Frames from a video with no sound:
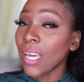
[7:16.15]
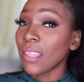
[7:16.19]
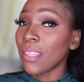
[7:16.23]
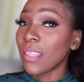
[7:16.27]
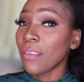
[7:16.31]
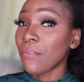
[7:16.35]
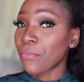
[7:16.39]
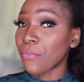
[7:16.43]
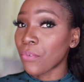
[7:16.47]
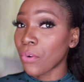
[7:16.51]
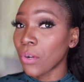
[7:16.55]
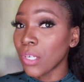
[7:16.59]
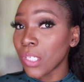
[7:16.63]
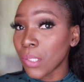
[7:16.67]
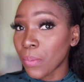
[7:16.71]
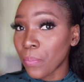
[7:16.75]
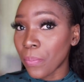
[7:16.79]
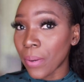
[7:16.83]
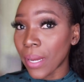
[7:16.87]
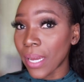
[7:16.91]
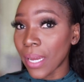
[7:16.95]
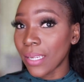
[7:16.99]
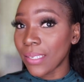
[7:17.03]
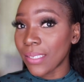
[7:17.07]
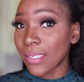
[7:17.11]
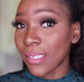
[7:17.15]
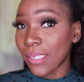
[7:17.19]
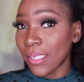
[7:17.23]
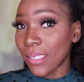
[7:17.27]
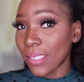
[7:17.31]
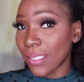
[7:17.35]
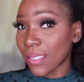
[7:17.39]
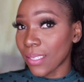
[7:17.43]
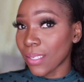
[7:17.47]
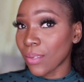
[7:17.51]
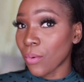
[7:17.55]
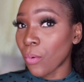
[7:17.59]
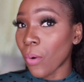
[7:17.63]
the front part
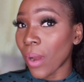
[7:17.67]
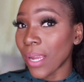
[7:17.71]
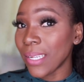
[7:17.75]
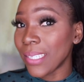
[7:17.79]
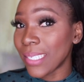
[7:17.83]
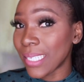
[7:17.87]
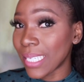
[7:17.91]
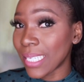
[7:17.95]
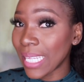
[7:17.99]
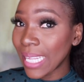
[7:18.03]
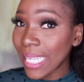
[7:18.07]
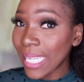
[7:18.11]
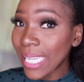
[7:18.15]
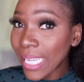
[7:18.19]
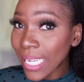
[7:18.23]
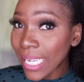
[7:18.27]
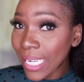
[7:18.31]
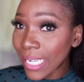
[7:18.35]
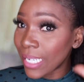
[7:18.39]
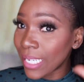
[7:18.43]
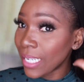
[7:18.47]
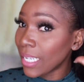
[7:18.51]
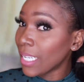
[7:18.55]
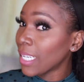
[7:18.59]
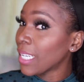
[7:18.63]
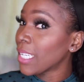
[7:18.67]
is quite sleek.